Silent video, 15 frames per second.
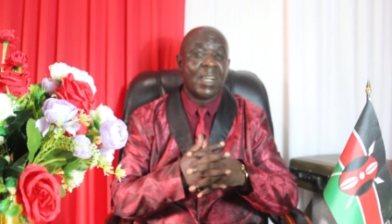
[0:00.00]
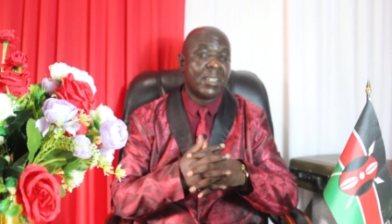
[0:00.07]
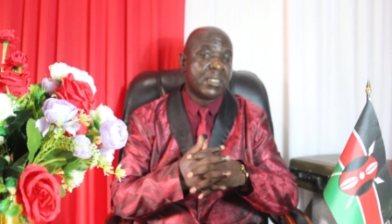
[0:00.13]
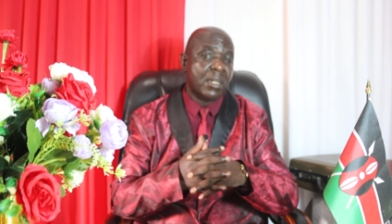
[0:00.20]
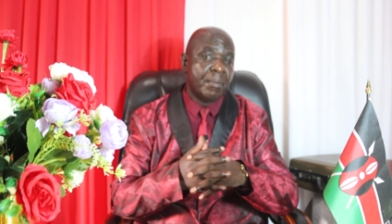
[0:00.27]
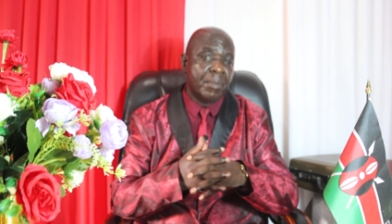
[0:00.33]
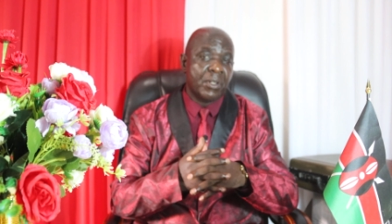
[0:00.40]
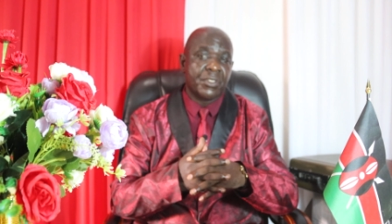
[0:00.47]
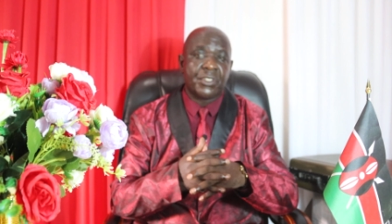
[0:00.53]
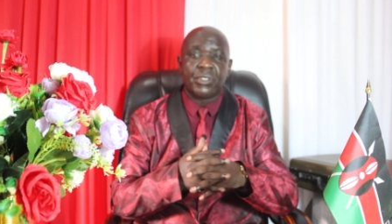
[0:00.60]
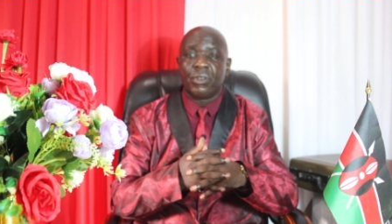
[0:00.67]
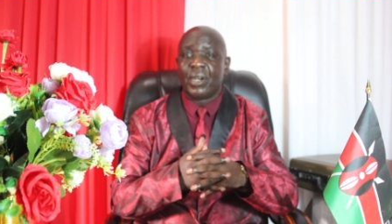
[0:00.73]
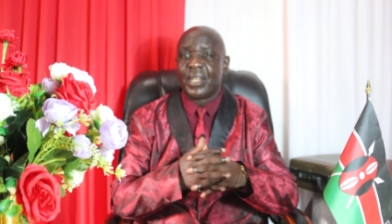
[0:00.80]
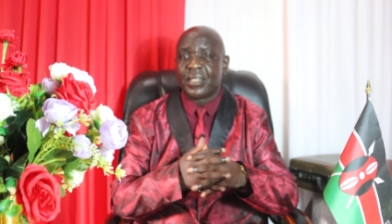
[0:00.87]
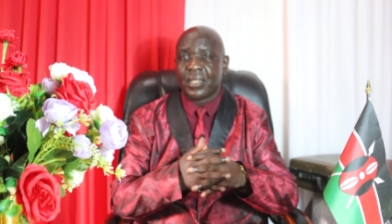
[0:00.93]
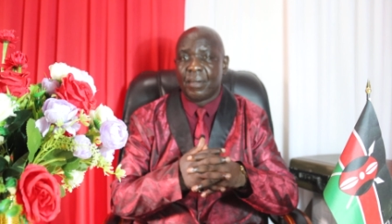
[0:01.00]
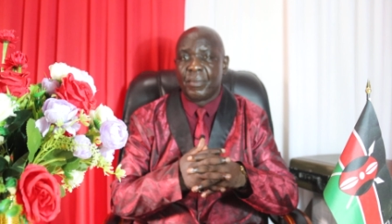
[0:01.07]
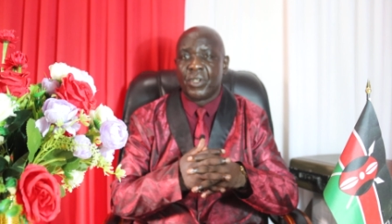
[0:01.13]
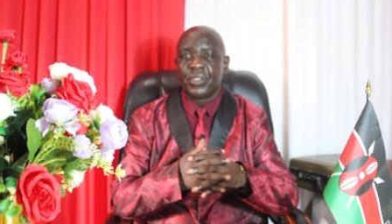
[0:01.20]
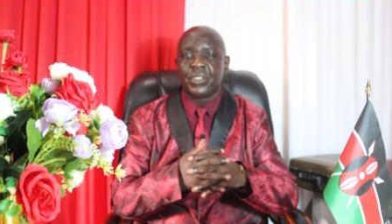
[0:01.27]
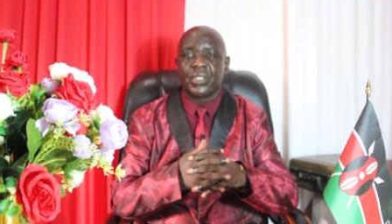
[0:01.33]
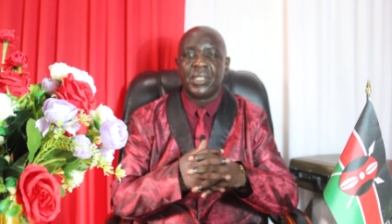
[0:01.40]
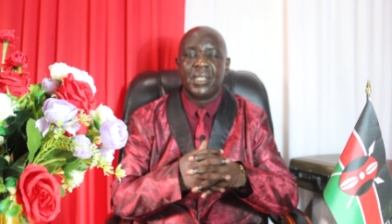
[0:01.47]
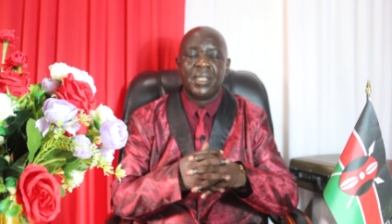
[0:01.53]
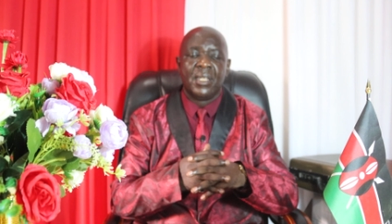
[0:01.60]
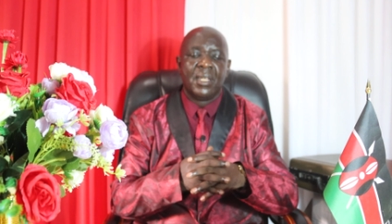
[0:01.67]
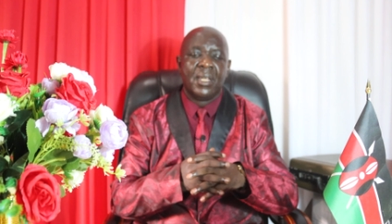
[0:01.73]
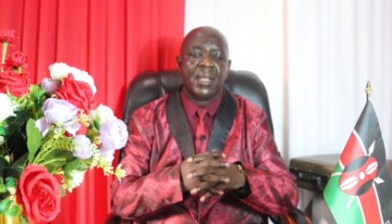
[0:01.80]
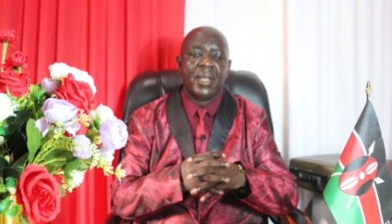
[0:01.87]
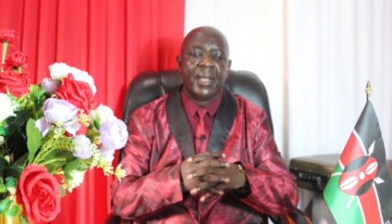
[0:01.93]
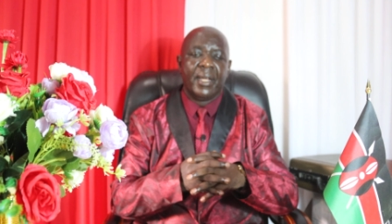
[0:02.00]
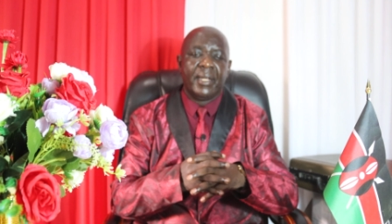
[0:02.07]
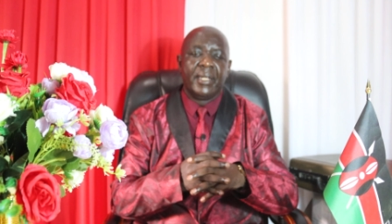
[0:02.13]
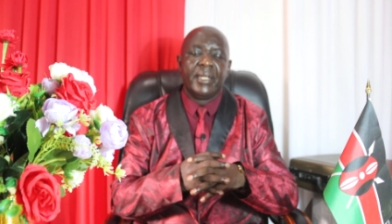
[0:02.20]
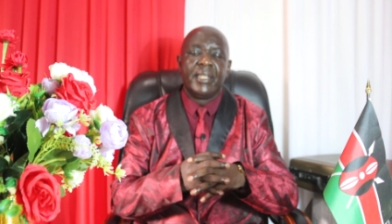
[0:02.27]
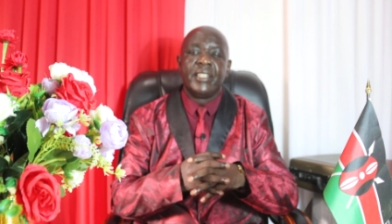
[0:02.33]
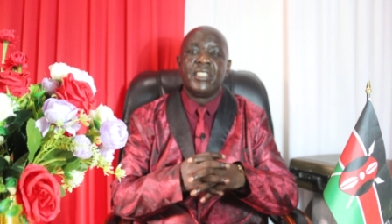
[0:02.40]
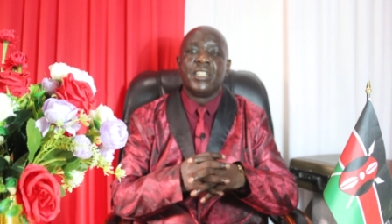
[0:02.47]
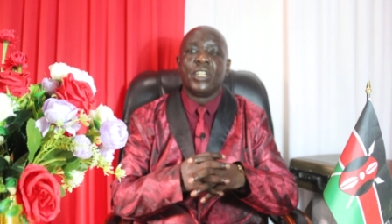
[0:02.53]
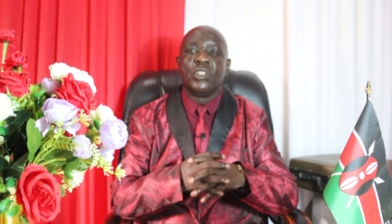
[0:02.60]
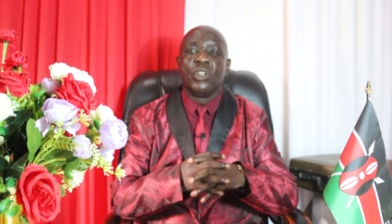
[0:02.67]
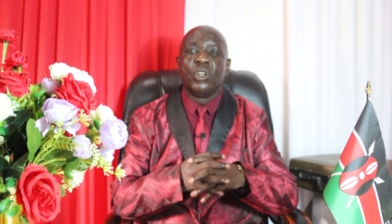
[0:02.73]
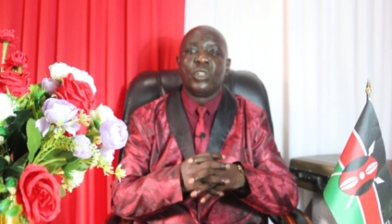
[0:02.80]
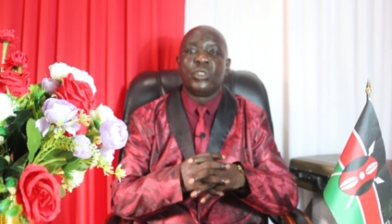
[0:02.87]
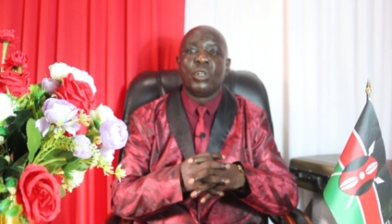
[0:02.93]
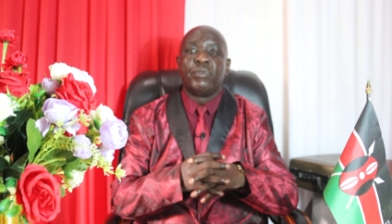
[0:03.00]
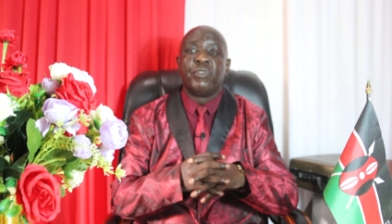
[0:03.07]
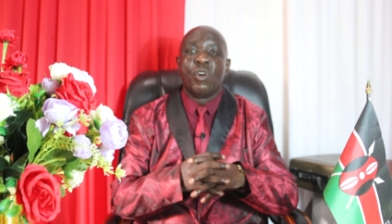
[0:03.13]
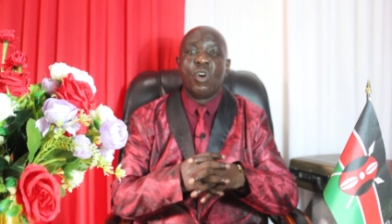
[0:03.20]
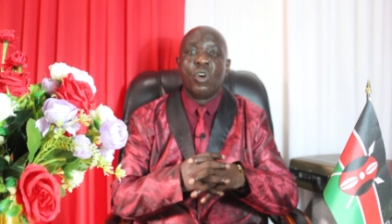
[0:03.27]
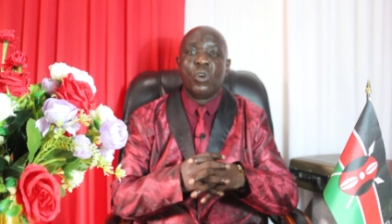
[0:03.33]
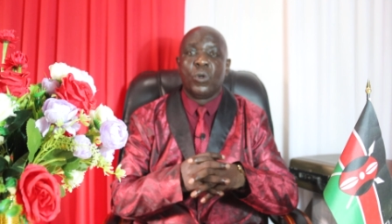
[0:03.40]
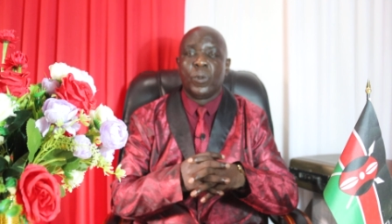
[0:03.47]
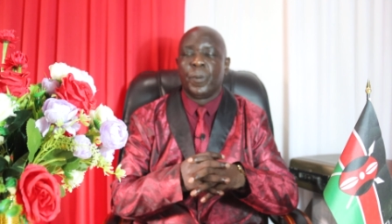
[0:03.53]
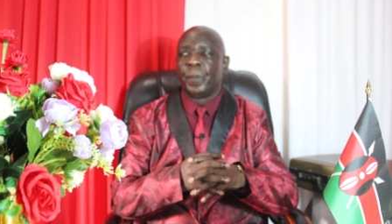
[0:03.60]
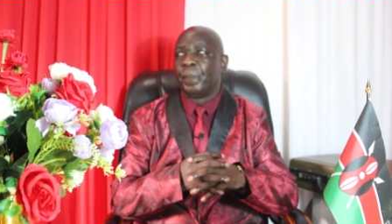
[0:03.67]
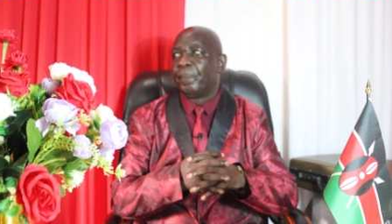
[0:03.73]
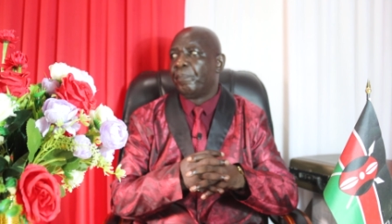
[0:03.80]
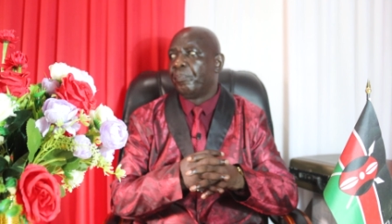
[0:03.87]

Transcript: Gatamos to Atamos. He is the Lord of all.